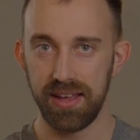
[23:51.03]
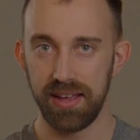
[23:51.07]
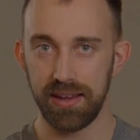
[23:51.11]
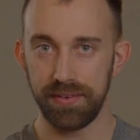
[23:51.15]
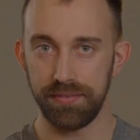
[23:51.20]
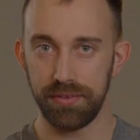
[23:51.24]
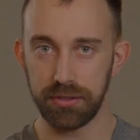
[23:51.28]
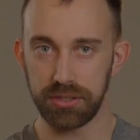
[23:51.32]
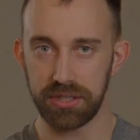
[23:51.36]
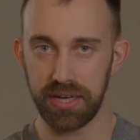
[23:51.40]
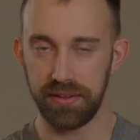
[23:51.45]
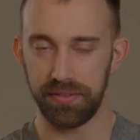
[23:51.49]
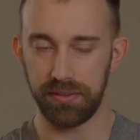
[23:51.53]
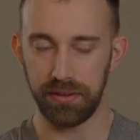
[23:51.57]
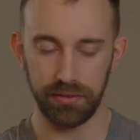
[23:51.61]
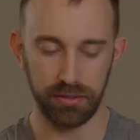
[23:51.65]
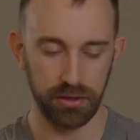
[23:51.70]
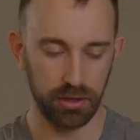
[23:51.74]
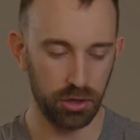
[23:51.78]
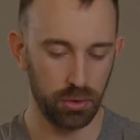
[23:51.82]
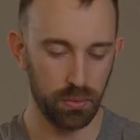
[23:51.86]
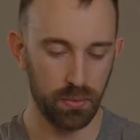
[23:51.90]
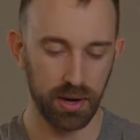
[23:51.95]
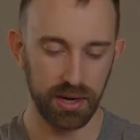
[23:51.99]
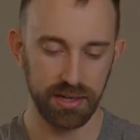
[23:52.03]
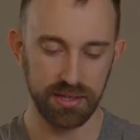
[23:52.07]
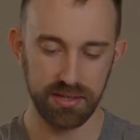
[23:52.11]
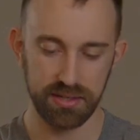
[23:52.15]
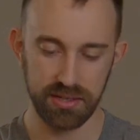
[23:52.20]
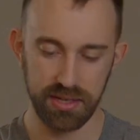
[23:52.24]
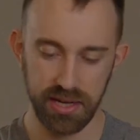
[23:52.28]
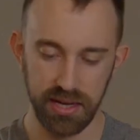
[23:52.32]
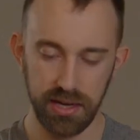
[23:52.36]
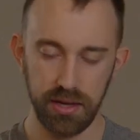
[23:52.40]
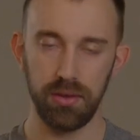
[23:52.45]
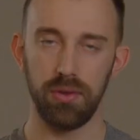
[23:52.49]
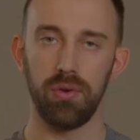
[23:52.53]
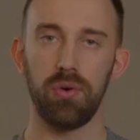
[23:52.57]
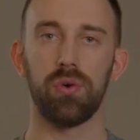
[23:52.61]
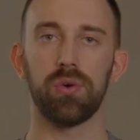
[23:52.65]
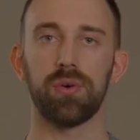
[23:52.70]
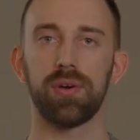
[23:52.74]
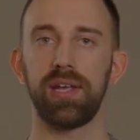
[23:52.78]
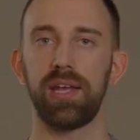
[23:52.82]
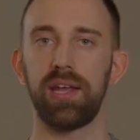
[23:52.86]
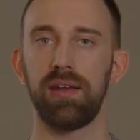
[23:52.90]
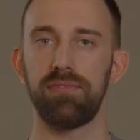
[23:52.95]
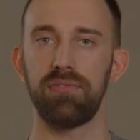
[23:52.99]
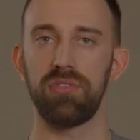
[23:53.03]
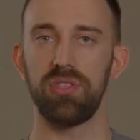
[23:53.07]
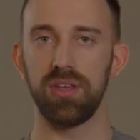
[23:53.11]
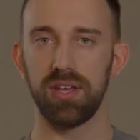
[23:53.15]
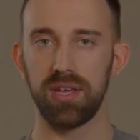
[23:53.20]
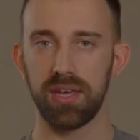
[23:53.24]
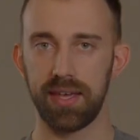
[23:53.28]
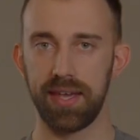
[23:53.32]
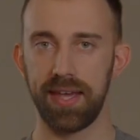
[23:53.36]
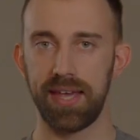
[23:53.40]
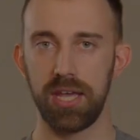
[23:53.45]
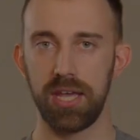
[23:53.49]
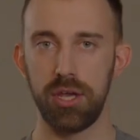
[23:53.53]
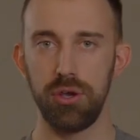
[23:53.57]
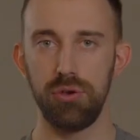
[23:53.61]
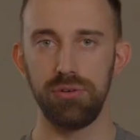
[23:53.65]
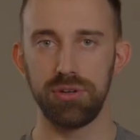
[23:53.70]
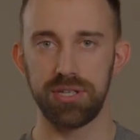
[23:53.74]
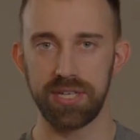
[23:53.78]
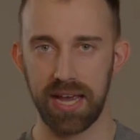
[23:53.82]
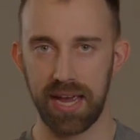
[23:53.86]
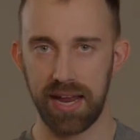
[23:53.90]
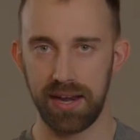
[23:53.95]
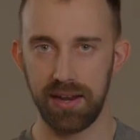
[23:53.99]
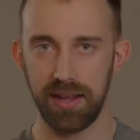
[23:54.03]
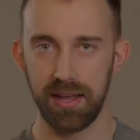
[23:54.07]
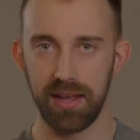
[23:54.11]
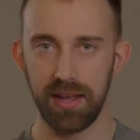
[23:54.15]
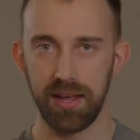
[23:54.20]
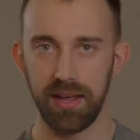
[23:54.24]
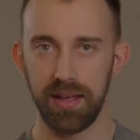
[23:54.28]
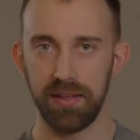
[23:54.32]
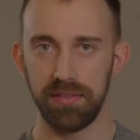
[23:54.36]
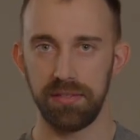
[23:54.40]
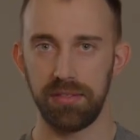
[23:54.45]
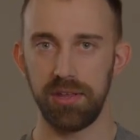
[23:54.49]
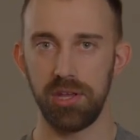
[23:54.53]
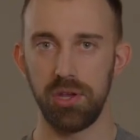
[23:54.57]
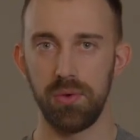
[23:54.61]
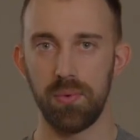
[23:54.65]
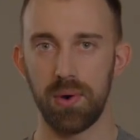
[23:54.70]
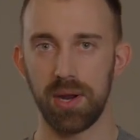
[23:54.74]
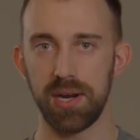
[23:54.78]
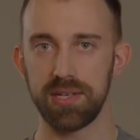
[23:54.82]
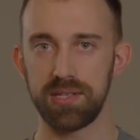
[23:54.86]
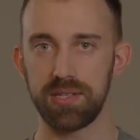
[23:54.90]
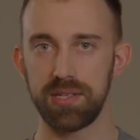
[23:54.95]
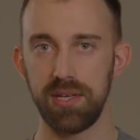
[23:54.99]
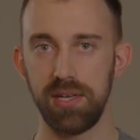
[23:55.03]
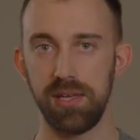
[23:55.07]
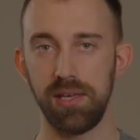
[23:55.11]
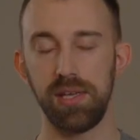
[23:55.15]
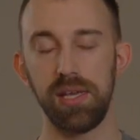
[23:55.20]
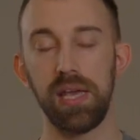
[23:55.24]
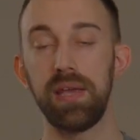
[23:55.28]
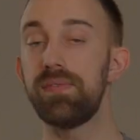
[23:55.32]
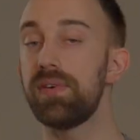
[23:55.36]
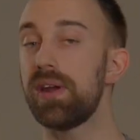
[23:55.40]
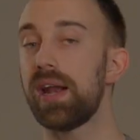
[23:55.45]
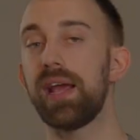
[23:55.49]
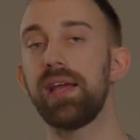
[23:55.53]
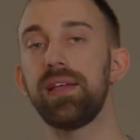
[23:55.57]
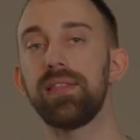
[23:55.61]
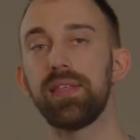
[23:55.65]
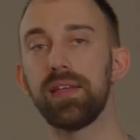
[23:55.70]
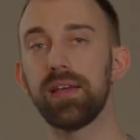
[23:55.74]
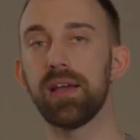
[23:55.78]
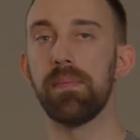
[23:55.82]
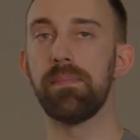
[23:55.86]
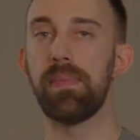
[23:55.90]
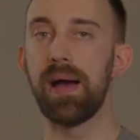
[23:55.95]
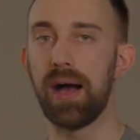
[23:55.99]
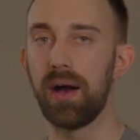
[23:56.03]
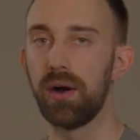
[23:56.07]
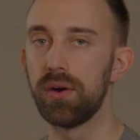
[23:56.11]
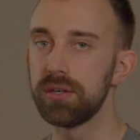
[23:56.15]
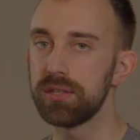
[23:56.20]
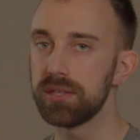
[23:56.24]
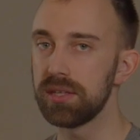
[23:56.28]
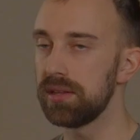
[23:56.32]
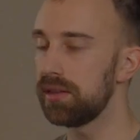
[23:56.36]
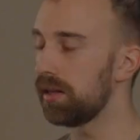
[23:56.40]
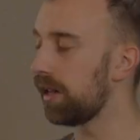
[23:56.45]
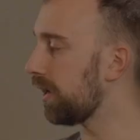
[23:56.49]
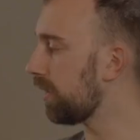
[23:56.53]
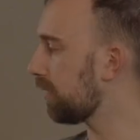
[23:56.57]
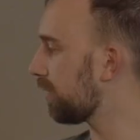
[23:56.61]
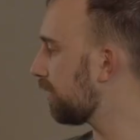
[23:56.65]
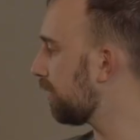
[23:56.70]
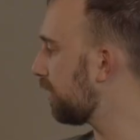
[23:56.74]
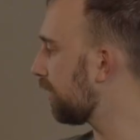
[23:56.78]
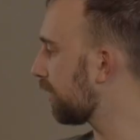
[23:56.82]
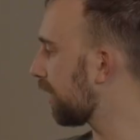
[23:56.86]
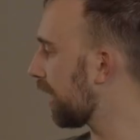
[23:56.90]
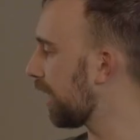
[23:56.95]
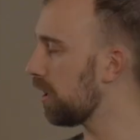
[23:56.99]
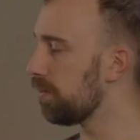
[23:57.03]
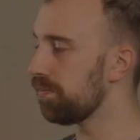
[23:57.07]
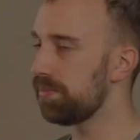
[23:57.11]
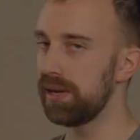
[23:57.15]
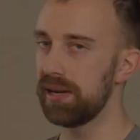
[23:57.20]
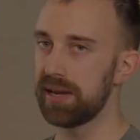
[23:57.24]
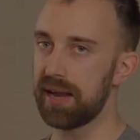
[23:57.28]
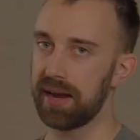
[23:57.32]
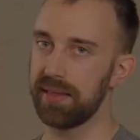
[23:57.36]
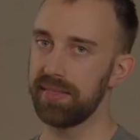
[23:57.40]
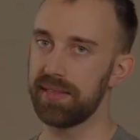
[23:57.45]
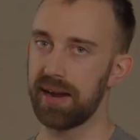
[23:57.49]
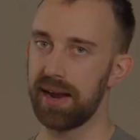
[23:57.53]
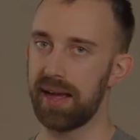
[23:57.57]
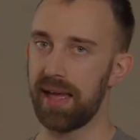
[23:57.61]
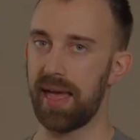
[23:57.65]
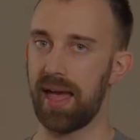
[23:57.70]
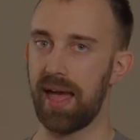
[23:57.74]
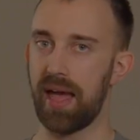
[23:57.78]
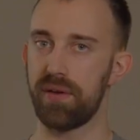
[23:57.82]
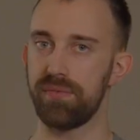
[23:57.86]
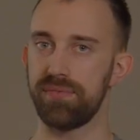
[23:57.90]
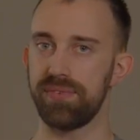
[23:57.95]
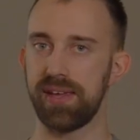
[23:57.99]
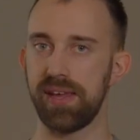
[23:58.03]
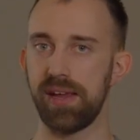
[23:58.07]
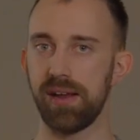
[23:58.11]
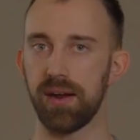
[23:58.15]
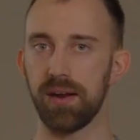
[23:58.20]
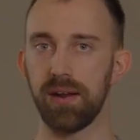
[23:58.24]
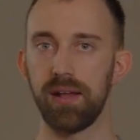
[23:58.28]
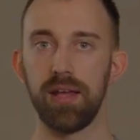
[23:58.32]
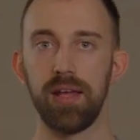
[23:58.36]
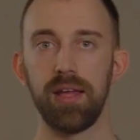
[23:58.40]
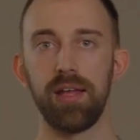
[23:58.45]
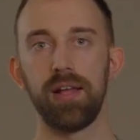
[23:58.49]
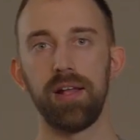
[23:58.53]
if there's anything that you want to see, or even the Q10 that you want to see, even anything about like the KMP9 that I have here,